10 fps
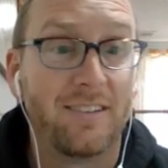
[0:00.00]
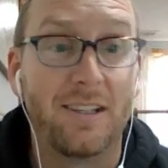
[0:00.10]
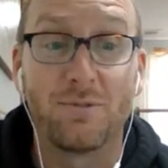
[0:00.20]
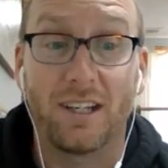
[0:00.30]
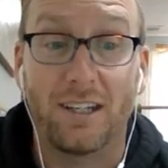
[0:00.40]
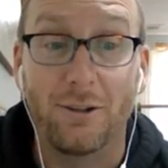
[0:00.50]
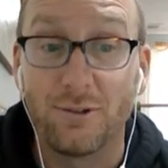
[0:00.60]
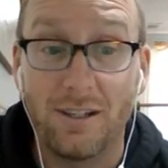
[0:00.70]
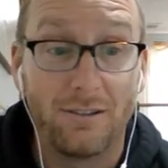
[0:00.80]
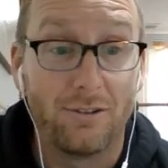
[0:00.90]
Teams like
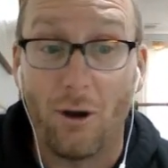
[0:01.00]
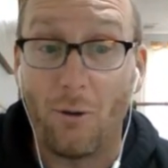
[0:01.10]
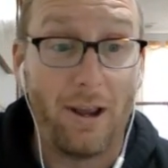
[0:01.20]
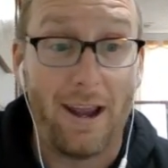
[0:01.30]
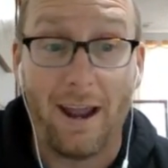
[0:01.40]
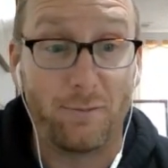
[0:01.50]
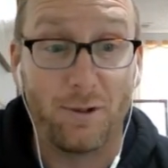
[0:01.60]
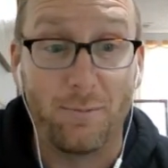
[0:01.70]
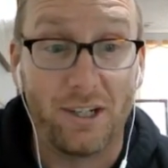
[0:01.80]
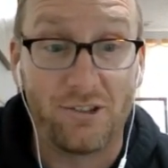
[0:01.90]
Houston don't have
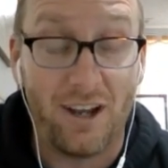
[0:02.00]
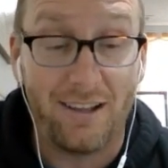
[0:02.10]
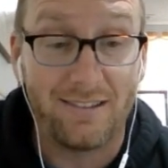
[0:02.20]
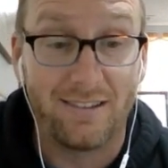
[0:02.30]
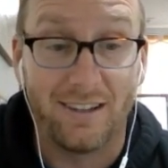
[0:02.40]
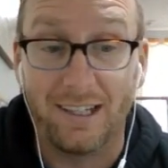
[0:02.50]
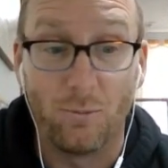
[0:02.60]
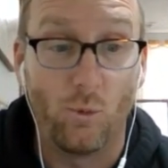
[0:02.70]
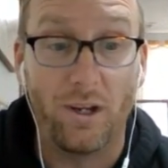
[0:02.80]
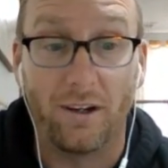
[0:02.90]
to make shots. They
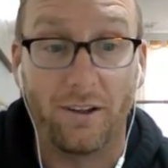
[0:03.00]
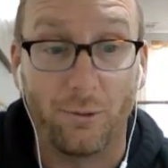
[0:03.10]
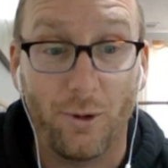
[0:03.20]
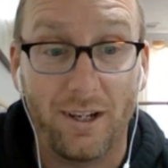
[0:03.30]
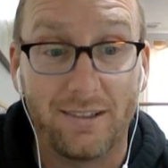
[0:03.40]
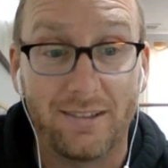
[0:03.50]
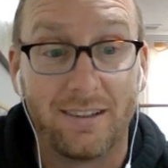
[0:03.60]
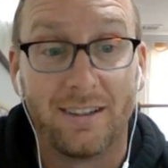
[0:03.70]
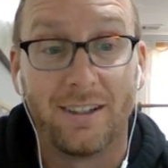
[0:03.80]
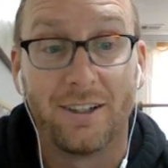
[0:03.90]
can win other ways.